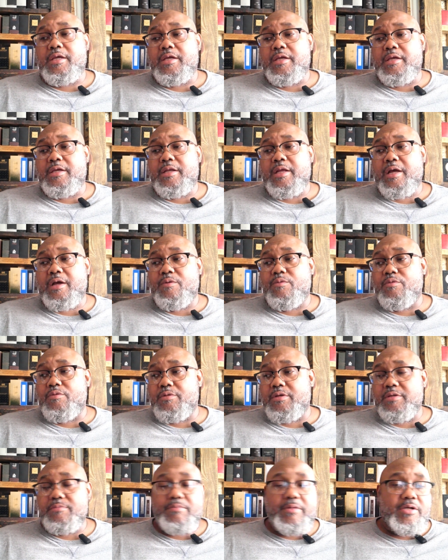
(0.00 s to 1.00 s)
and I
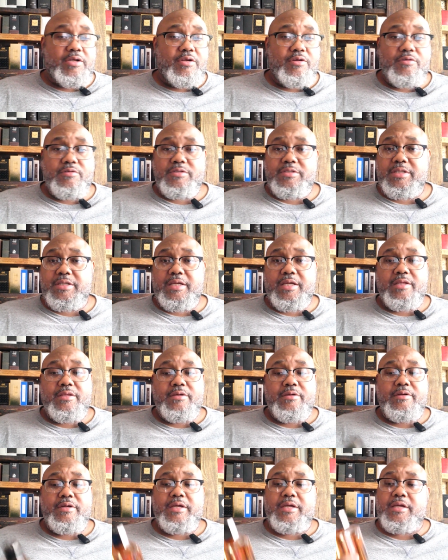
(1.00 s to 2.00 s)
will get my clothes
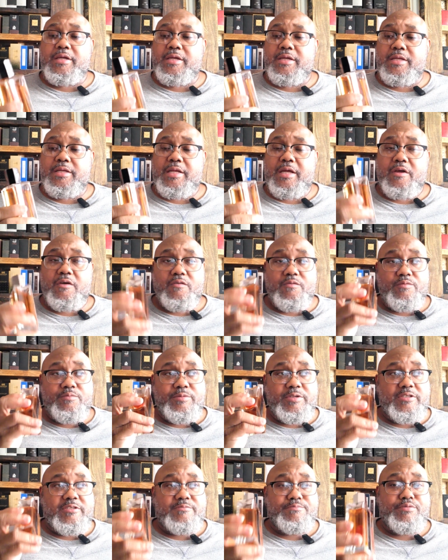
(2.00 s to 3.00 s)
together, and I'll
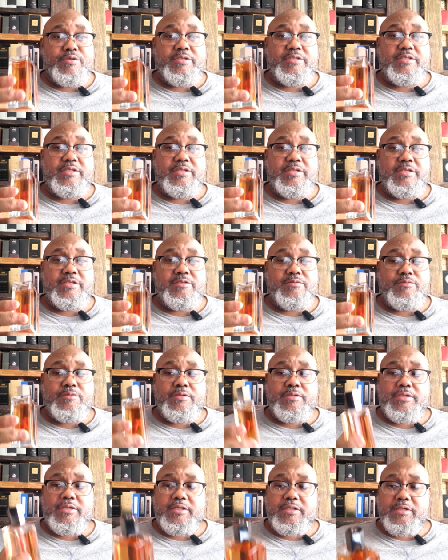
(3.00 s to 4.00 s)
be spritzing this
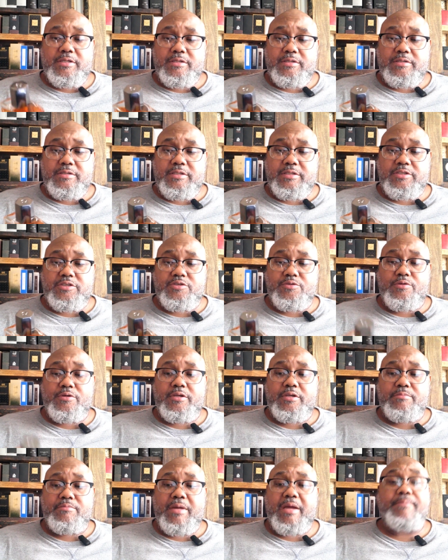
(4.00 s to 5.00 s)
one and
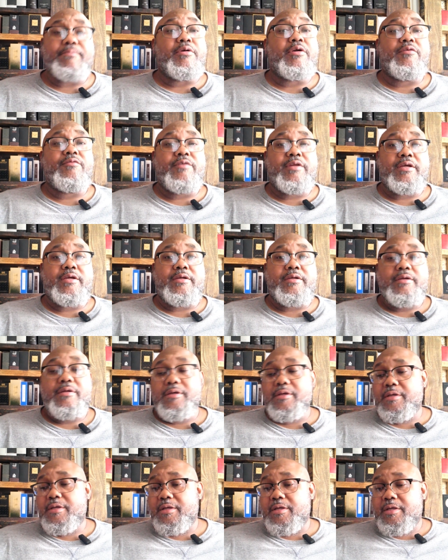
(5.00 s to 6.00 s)
enjoying my birthday.
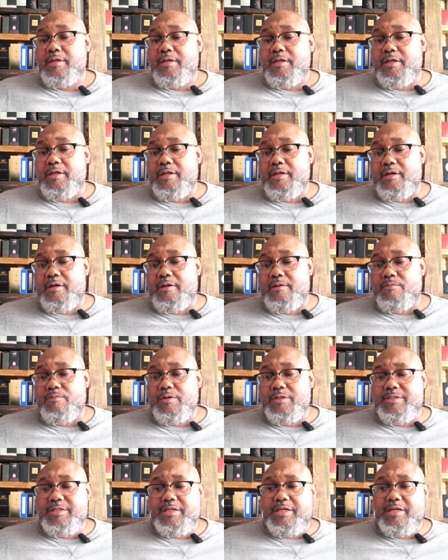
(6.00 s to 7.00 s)
And uh,
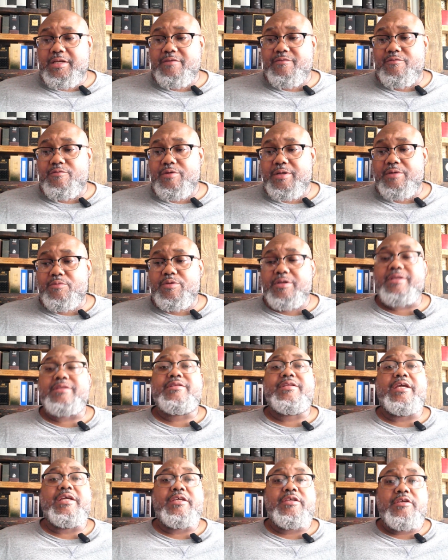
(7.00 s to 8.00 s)
once again, everyone, I want
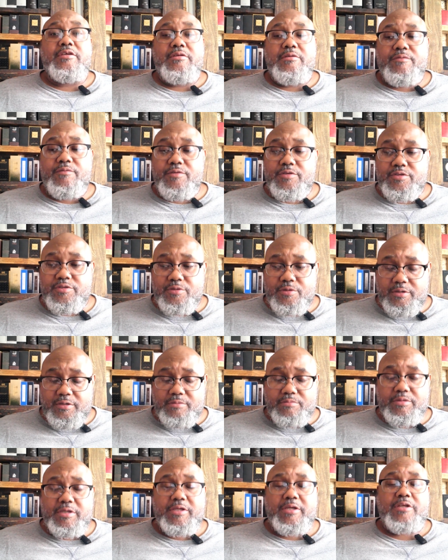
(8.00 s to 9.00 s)
to thank you for
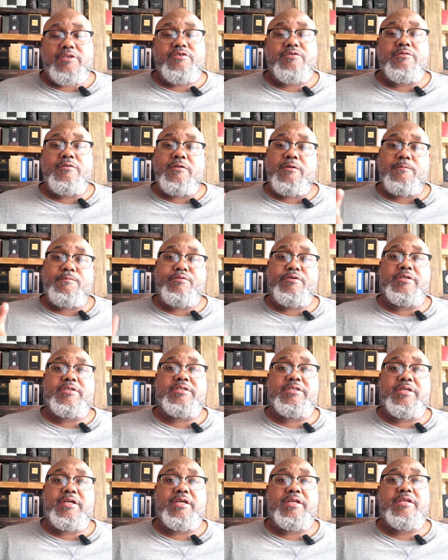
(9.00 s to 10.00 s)
joining me. I truly
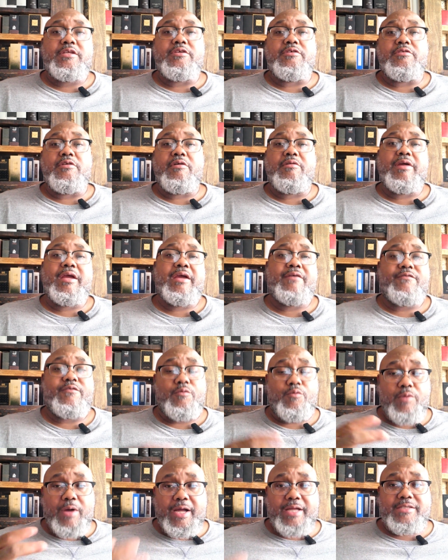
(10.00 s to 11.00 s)
appreciate it. You don't have
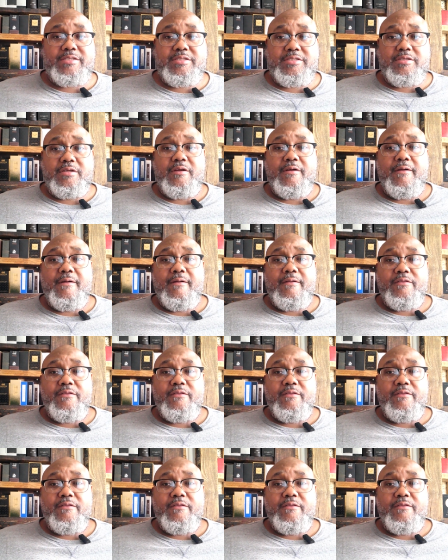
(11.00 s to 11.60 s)
to watch